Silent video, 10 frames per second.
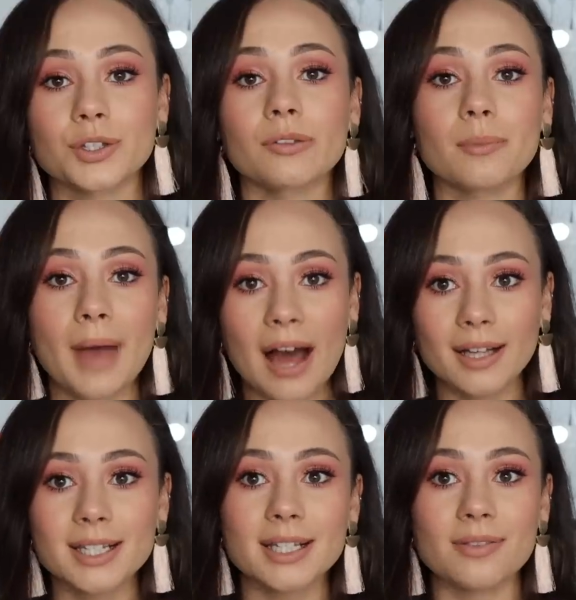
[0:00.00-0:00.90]
So the
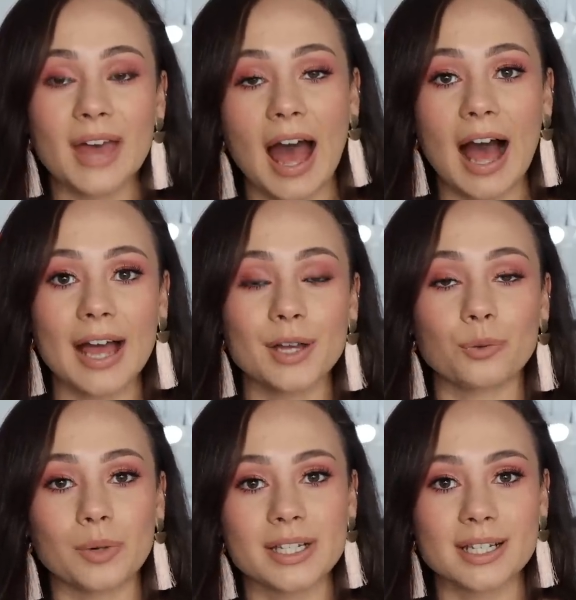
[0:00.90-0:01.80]
palettes that I
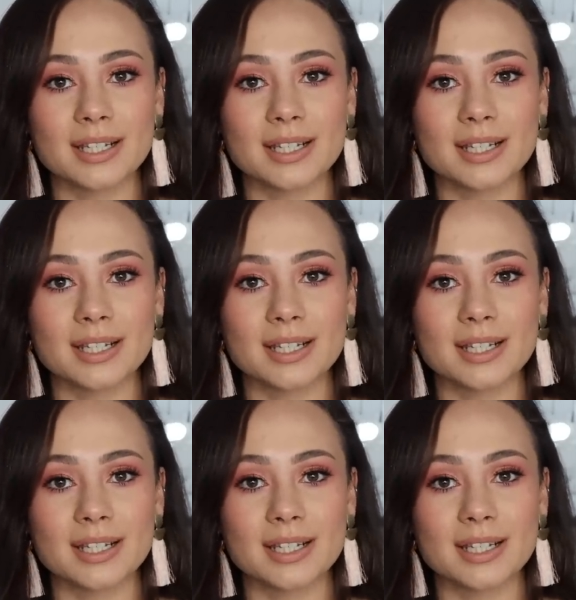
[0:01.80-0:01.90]
was